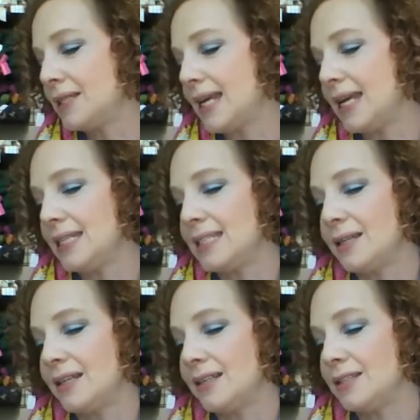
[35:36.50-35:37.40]
excited to
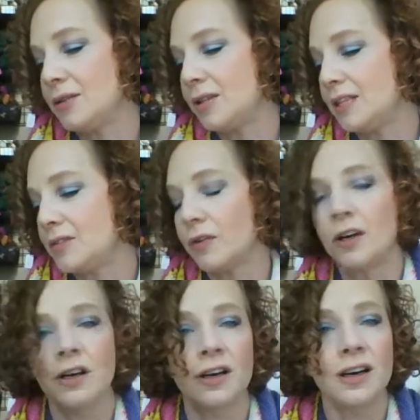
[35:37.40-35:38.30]
do this for
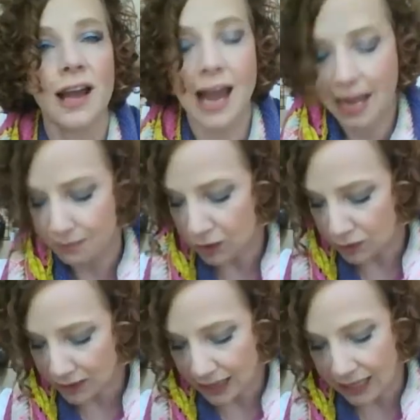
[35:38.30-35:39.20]
her. I'm
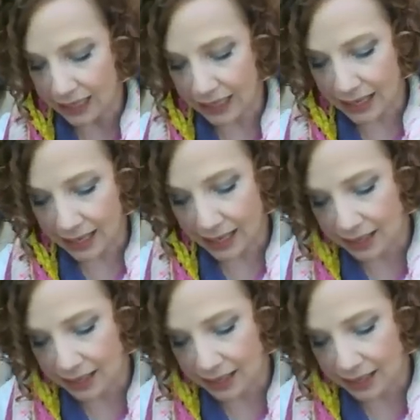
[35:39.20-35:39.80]
using